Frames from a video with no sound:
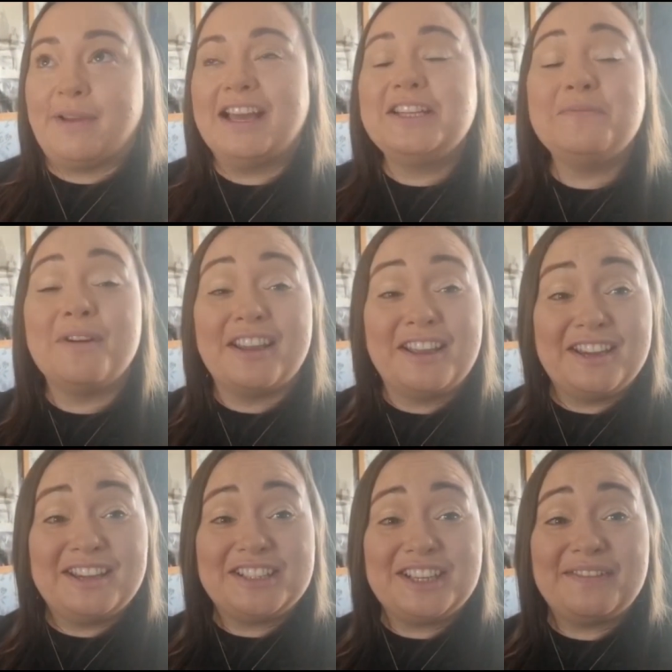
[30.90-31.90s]
as my
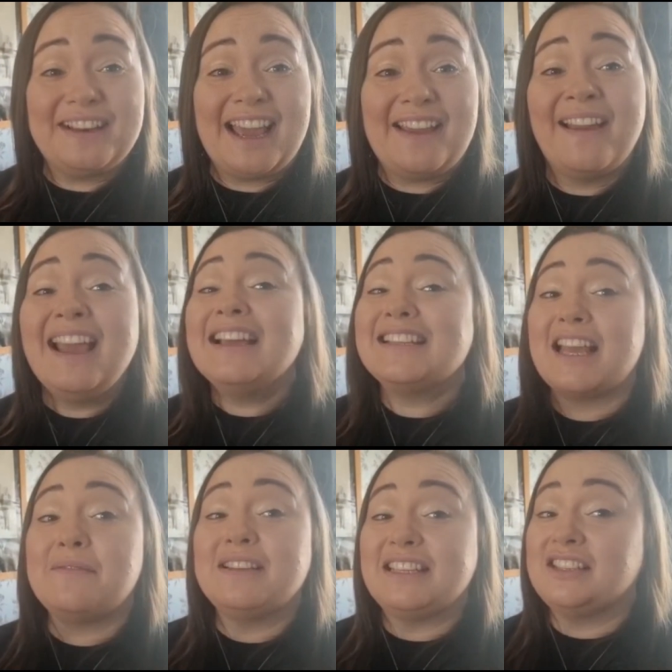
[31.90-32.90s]
YouTube name,
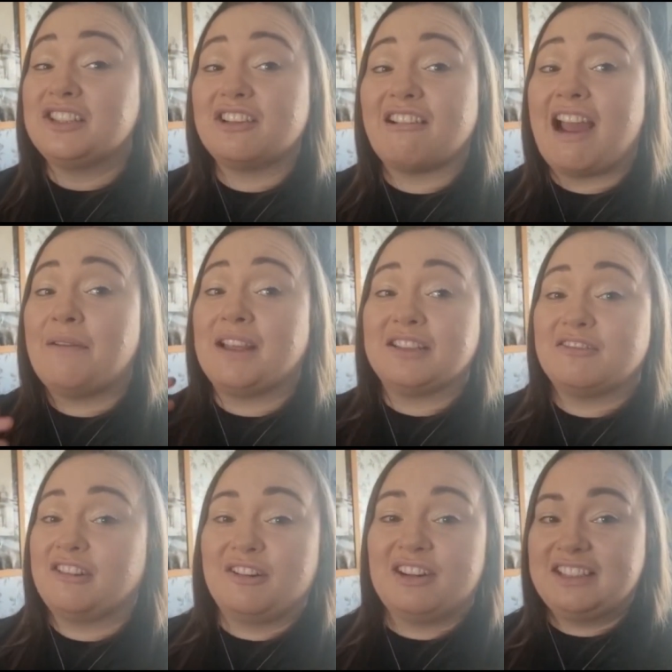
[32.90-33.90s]
same as Instagram, that's
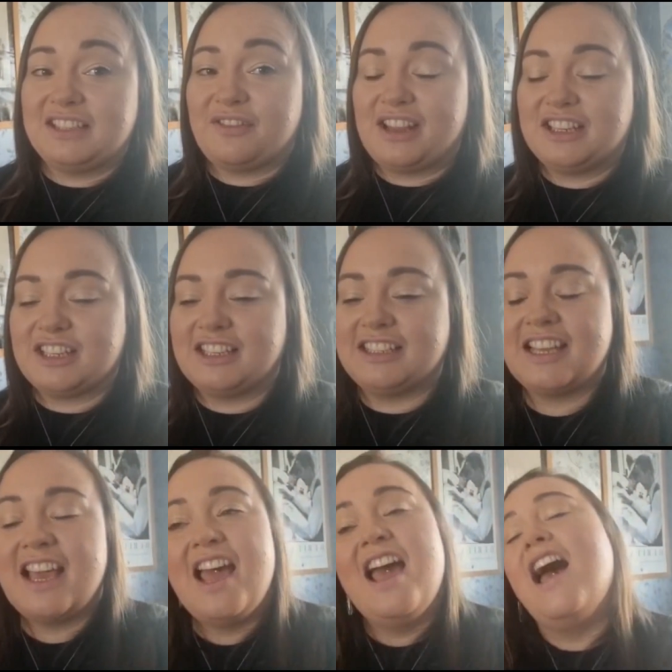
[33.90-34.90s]
Oren Ollie's Adventures.
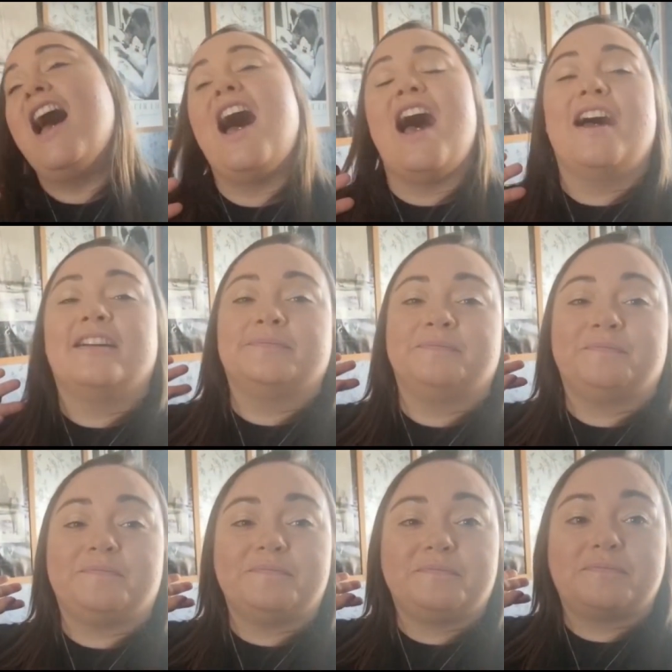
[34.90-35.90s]
Um,
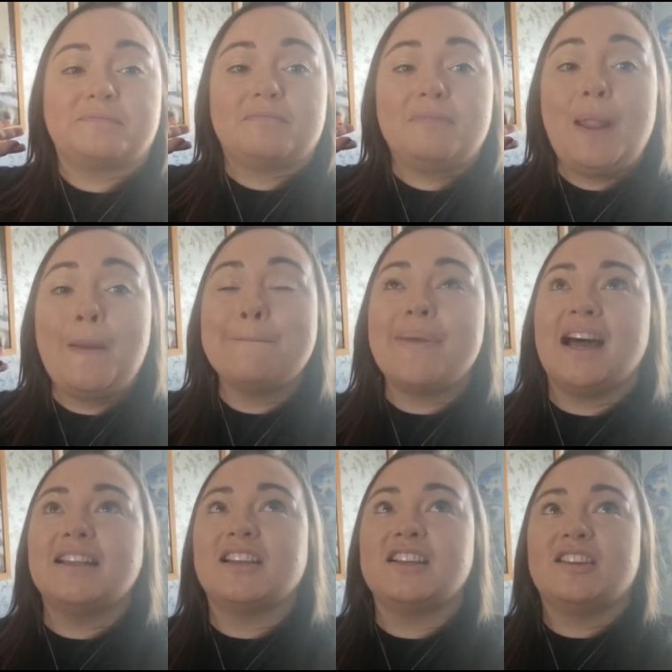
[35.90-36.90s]

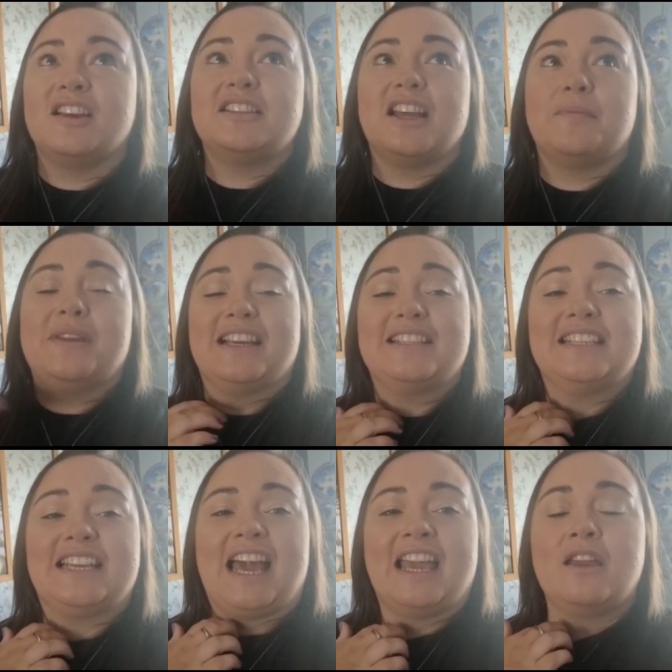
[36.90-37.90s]
but I started it up
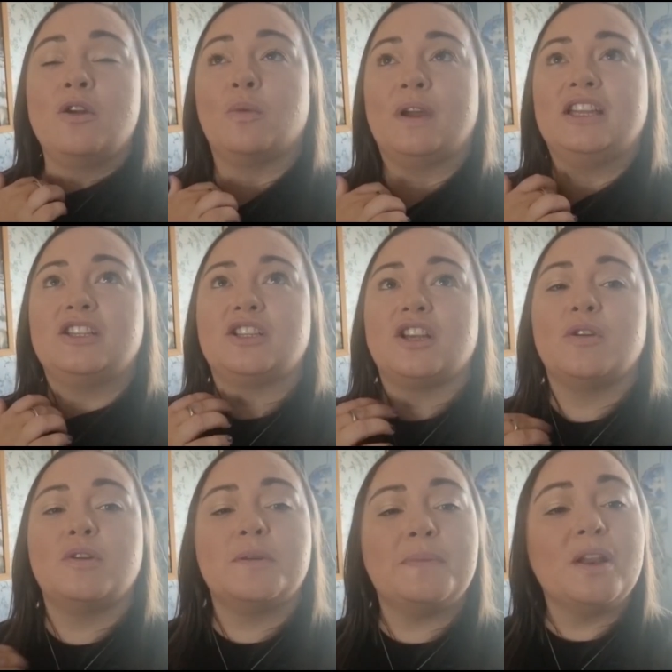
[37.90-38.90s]
yesterday, which
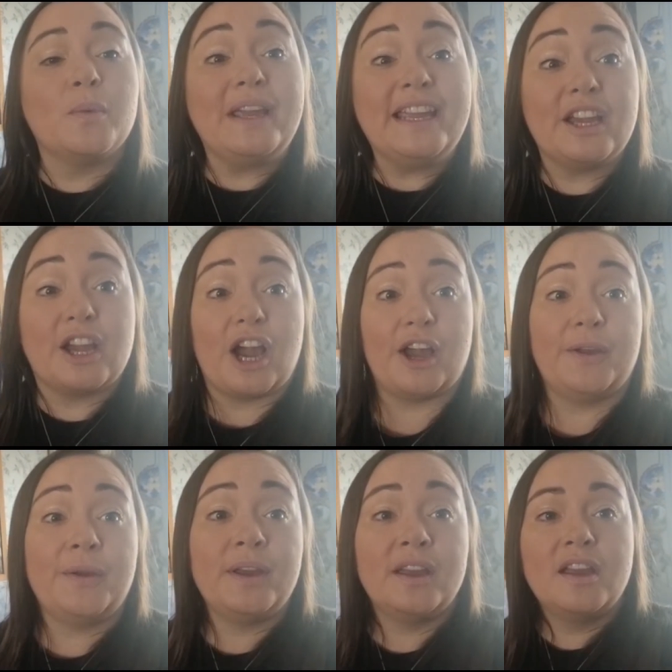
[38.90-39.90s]
would have been a week
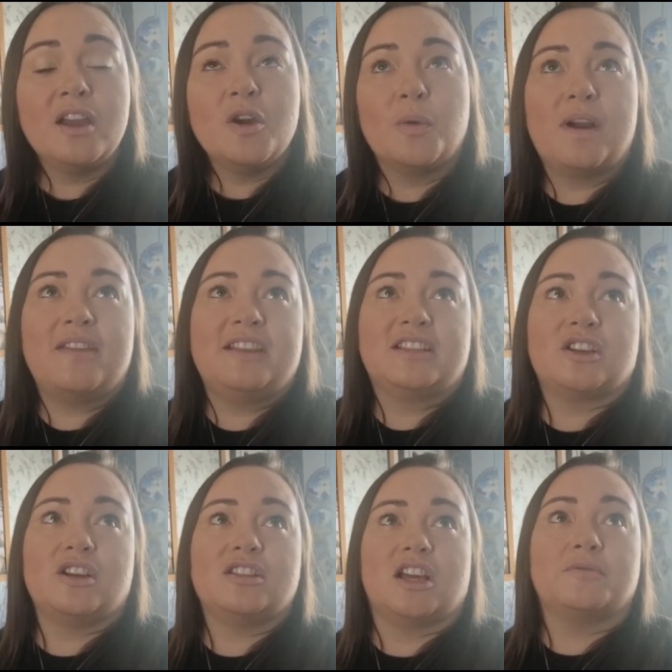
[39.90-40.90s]
ago when this
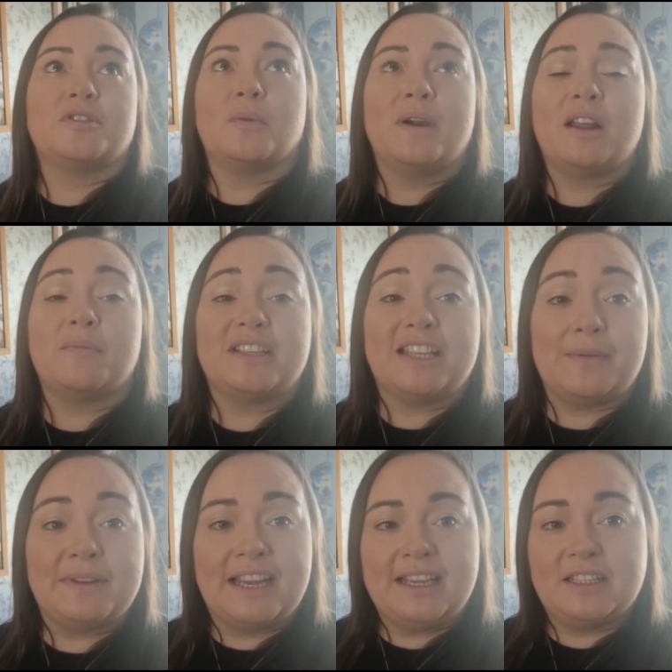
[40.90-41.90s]
goes up. So it went up the
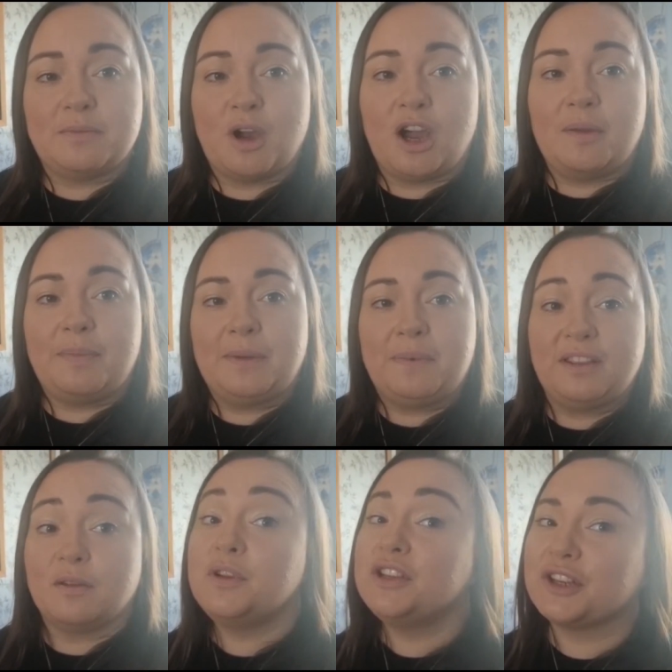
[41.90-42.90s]
same day as my Blippi
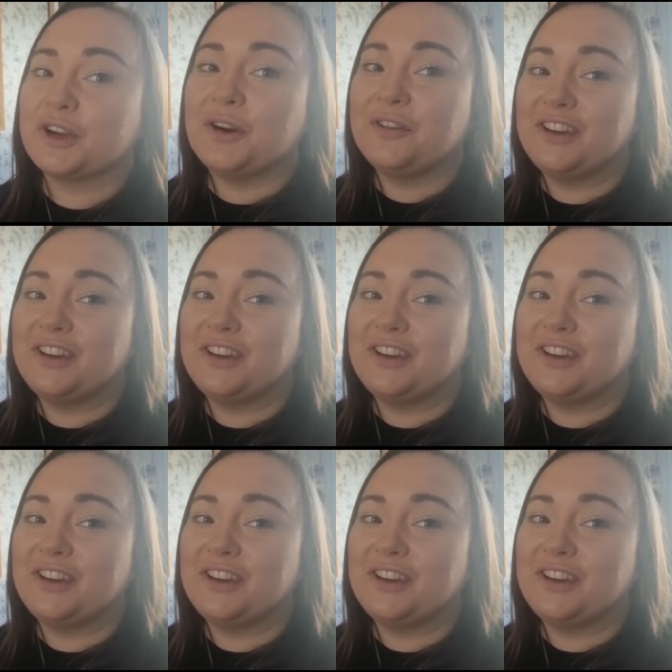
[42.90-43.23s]
the Musical